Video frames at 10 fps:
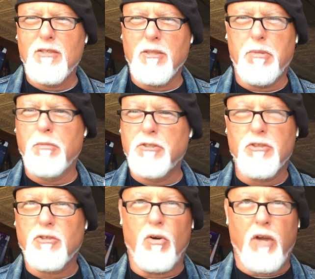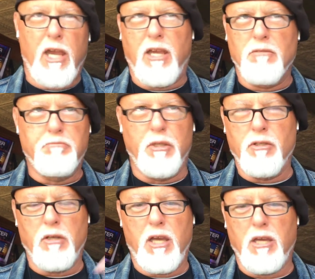Some people just go A,
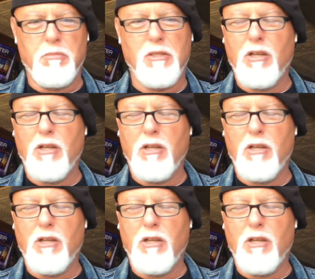B, A, B.